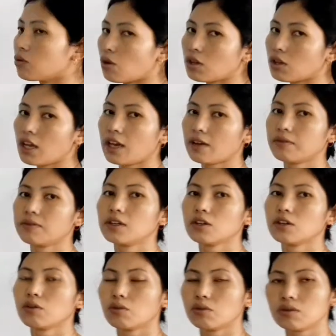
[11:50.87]
not have
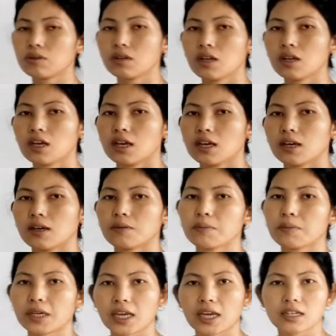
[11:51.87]
their own
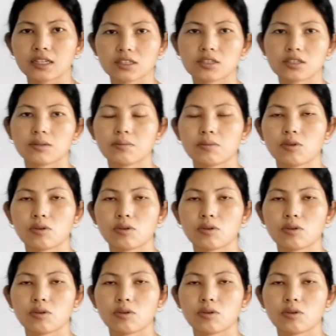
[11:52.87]
mechanism,